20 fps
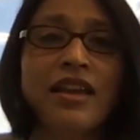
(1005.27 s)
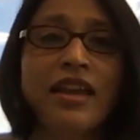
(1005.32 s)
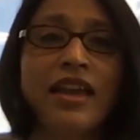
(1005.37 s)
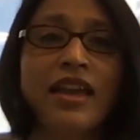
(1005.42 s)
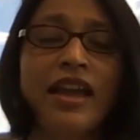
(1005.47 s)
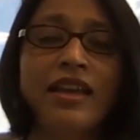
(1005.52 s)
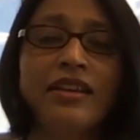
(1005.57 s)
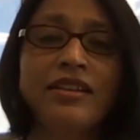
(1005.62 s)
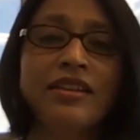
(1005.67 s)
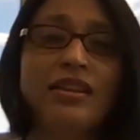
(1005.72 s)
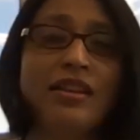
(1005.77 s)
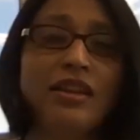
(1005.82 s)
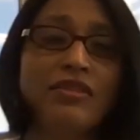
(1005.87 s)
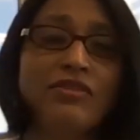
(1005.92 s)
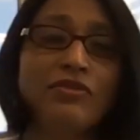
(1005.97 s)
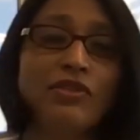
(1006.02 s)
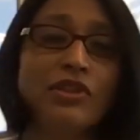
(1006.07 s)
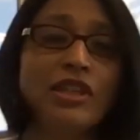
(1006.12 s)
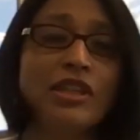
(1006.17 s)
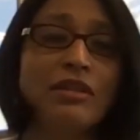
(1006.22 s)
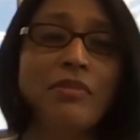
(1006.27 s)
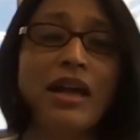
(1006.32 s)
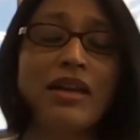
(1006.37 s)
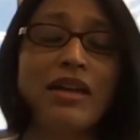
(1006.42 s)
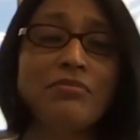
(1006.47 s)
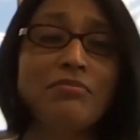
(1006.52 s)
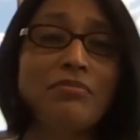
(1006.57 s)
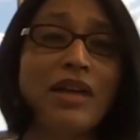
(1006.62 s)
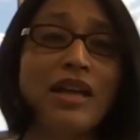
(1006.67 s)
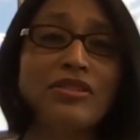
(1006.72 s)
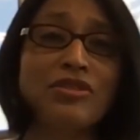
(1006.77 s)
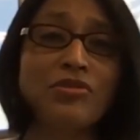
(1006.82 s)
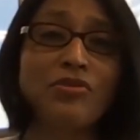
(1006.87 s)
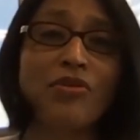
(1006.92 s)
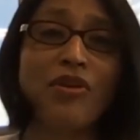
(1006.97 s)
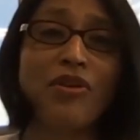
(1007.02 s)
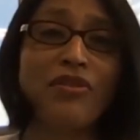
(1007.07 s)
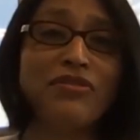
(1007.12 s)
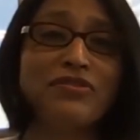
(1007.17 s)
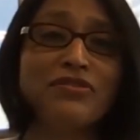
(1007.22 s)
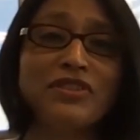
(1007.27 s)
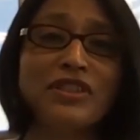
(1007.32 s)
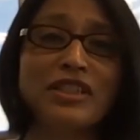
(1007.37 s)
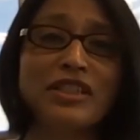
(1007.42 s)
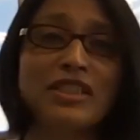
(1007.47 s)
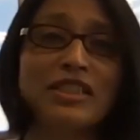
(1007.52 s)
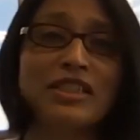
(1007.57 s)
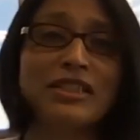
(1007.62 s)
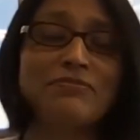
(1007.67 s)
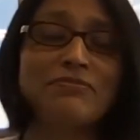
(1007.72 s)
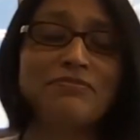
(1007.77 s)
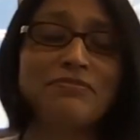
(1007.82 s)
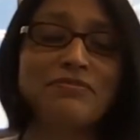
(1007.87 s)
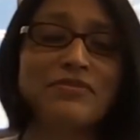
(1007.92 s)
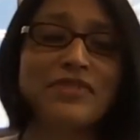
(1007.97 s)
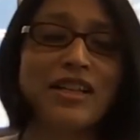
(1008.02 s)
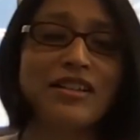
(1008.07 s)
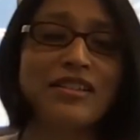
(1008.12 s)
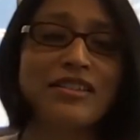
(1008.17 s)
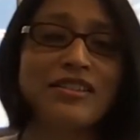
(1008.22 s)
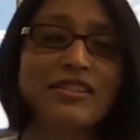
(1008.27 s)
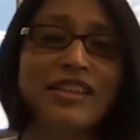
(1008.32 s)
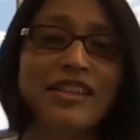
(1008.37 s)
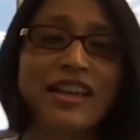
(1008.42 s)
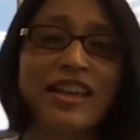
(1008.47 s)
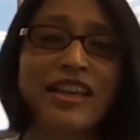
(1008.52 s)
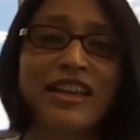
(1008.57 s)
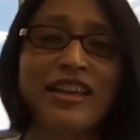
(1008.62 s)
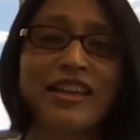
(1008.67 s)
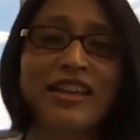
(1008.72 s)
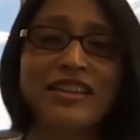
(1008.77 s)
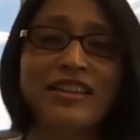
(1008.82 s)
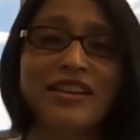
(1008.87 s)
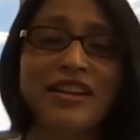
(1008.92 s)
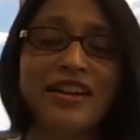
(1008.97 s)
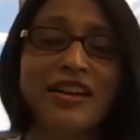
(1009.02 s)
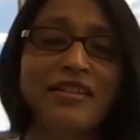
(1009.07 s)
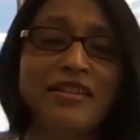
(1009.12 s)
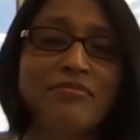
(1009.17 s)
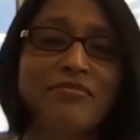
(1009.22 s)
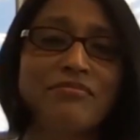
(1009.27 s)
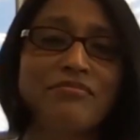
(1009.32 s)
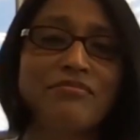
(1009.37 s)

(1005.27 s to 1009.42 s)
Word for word: And within matter of, um, I'd say, uh,